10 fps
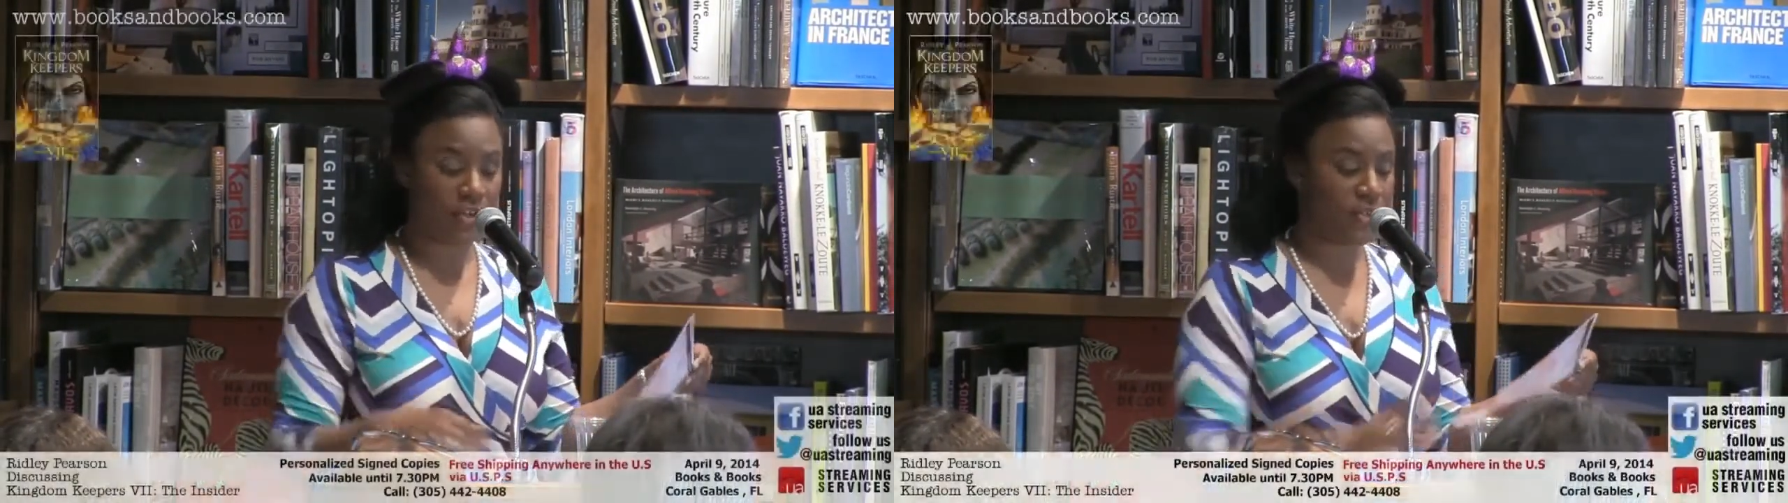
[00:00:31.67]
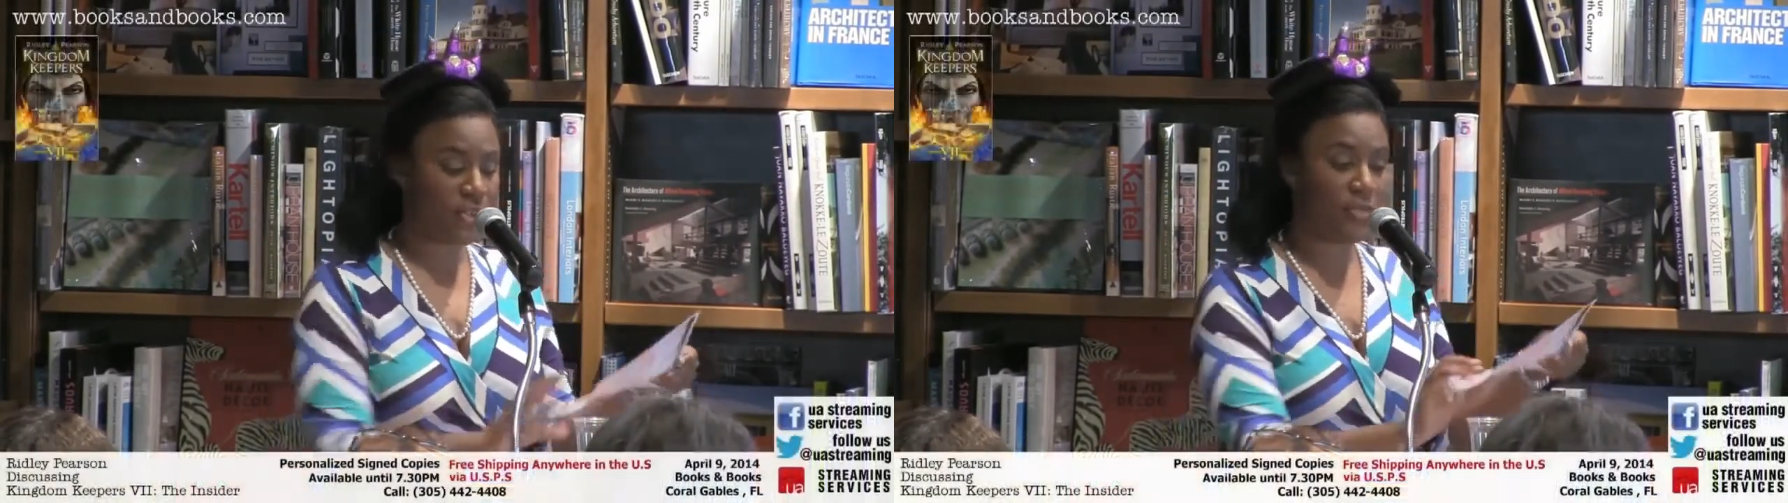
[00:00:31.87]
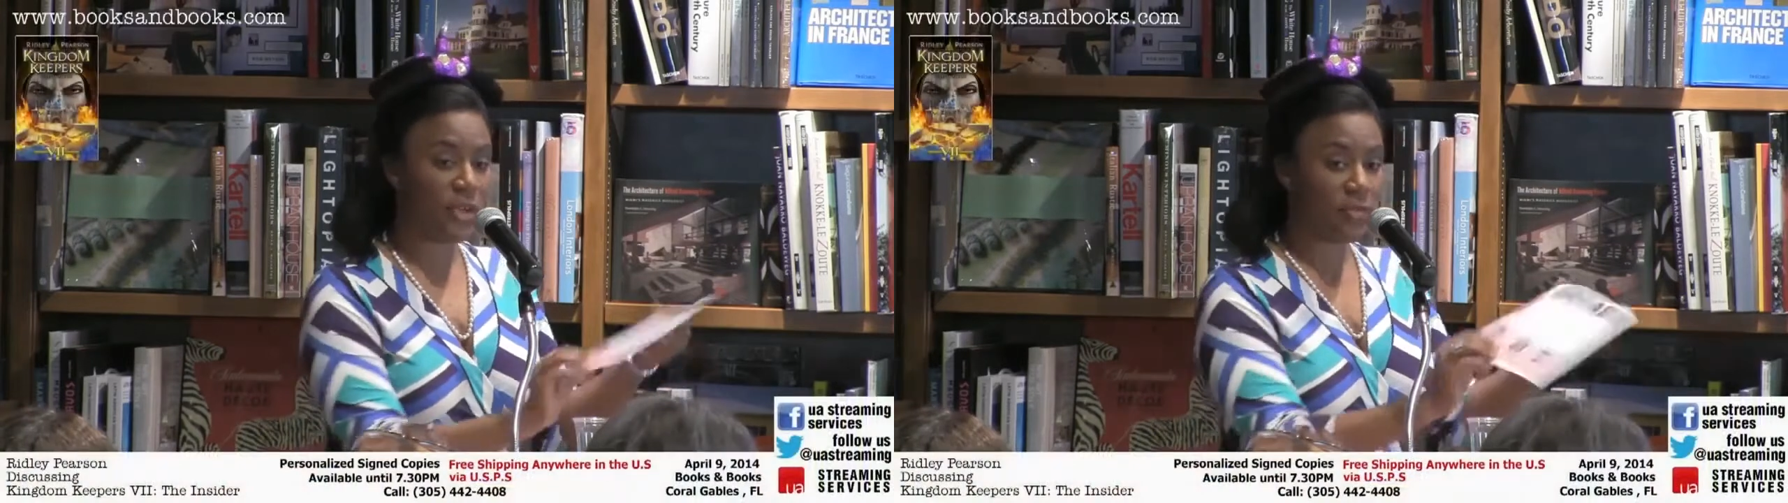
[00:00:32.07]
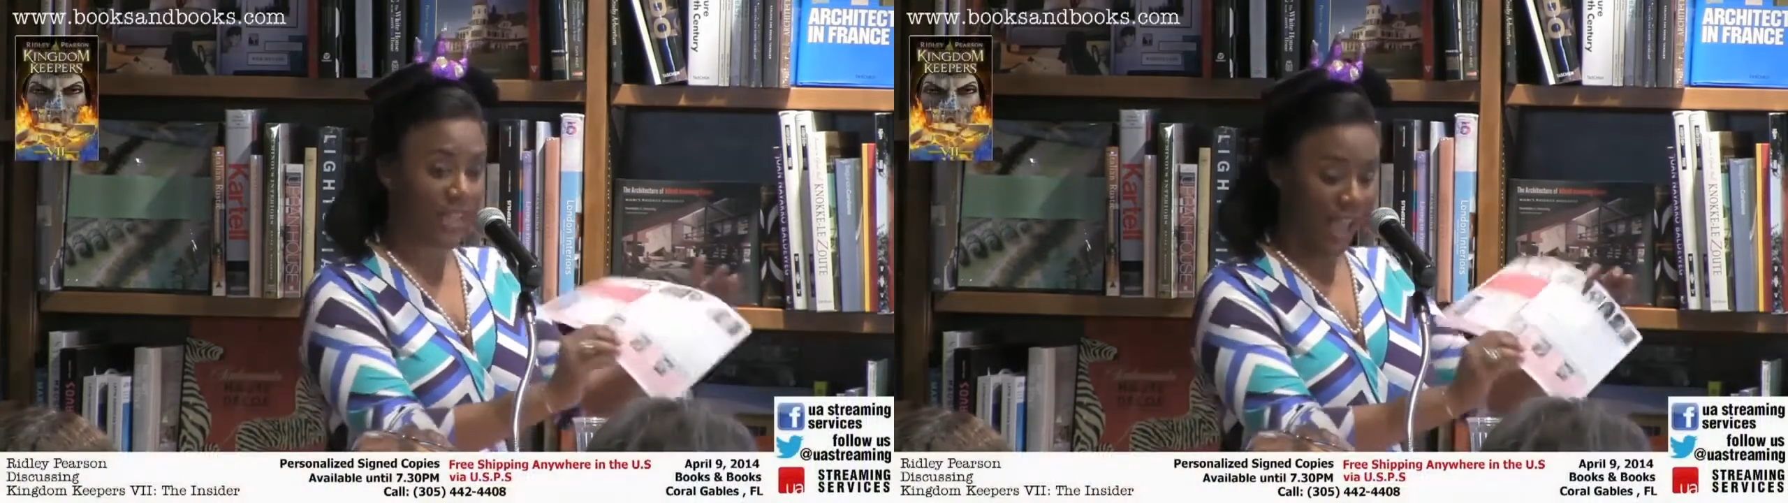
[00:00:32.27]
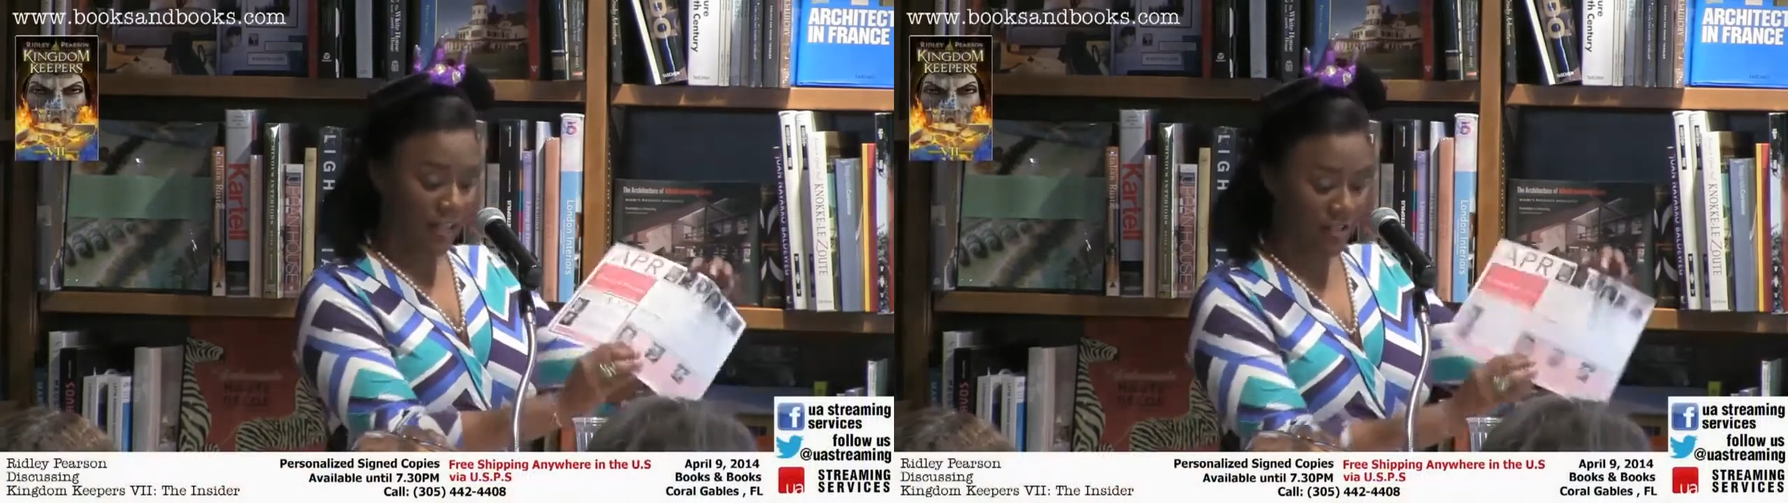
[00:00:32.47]
you can pick up a
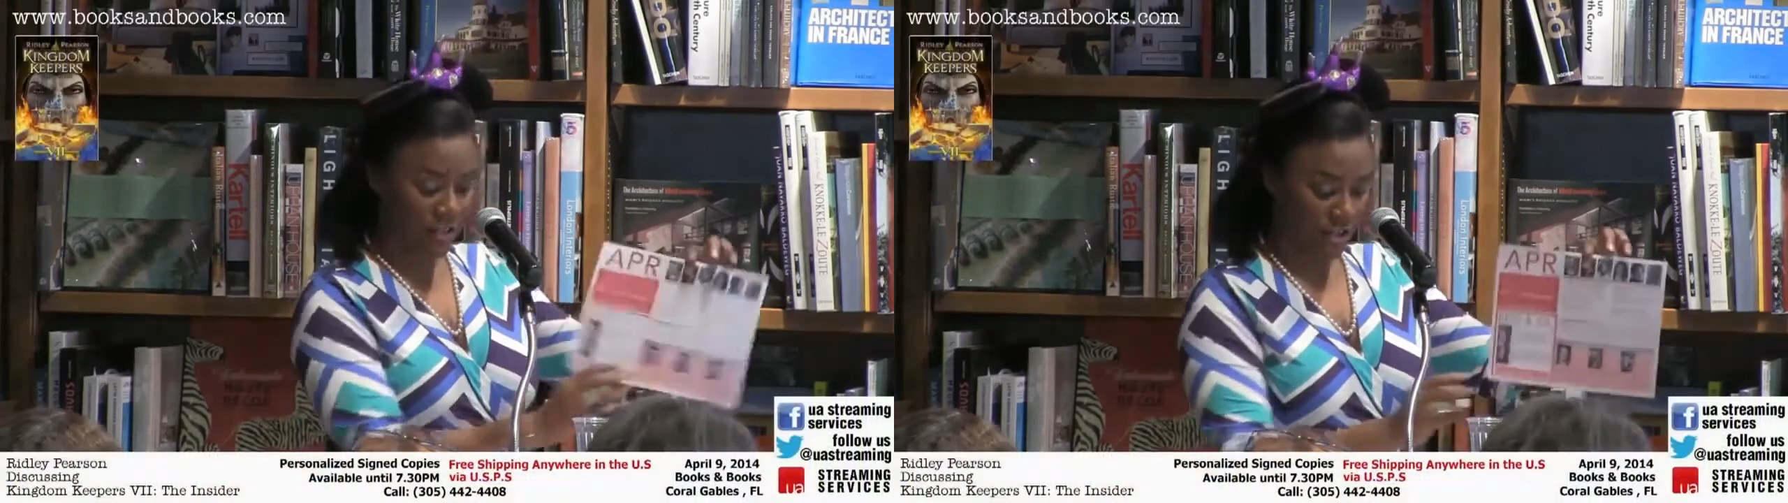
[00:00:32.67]
calendar